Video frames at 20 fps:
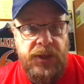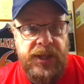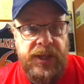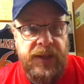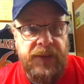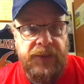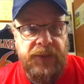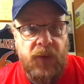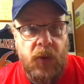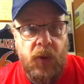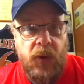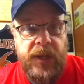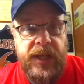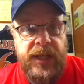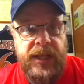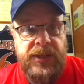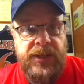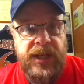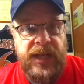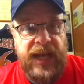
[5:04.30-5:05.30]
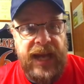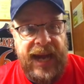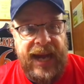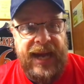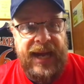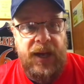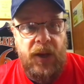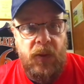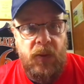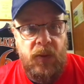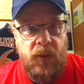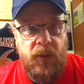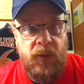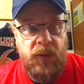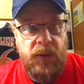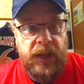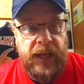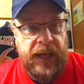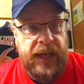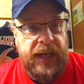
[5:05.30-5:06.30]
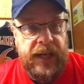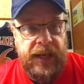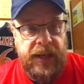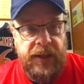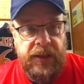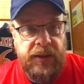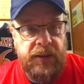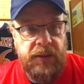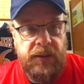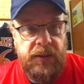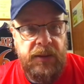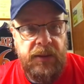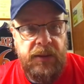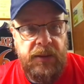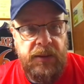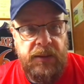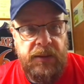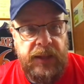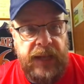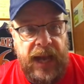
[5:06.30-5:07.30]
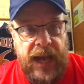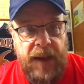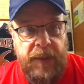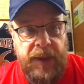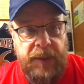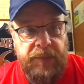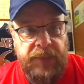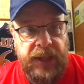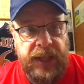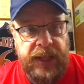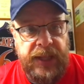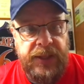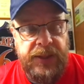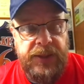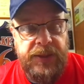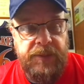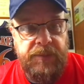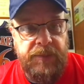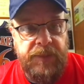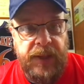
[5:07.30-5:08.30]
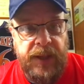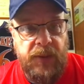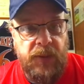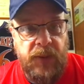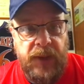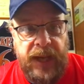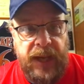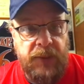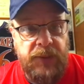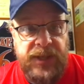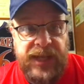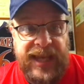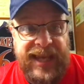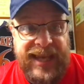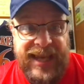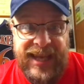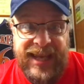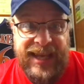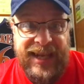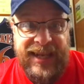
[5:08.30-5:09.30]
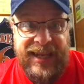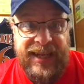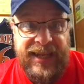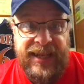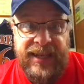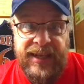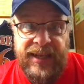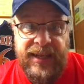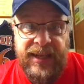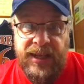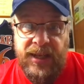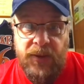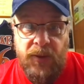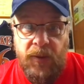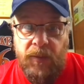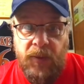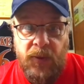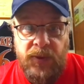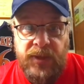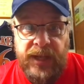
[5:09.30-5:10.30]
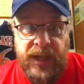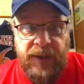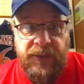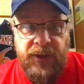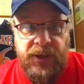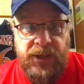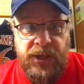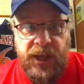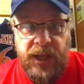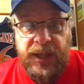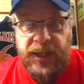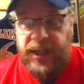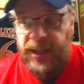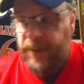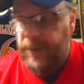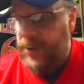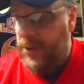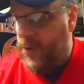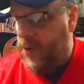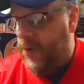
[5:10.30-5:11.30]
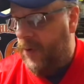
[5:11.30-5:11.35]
in the 40s now are commonplace, but when I was a kid, you almost never saw a team score